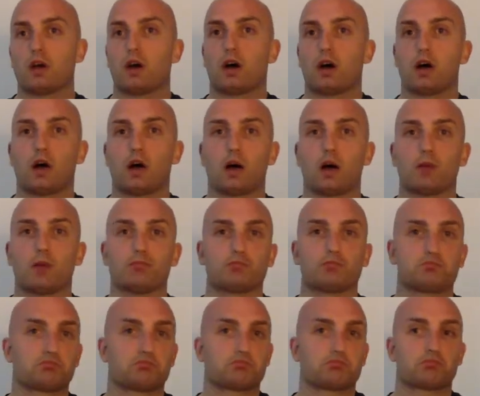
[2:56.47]
Down
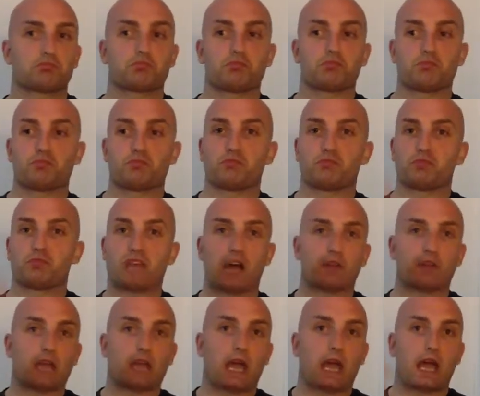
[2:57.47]

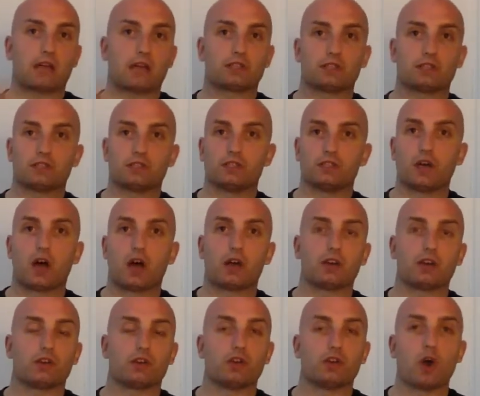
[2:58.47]
the hatch,
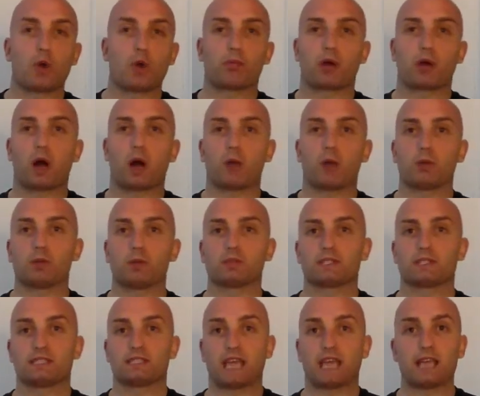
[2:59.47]
done, no
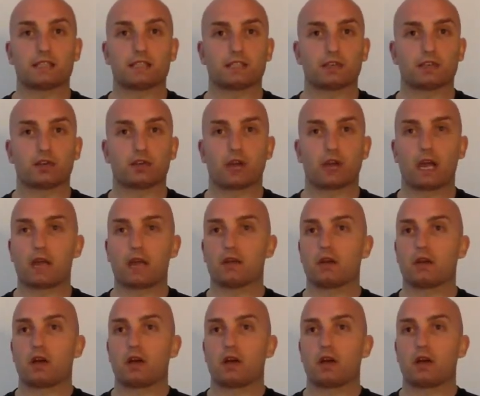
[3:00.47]
problems, tasted great.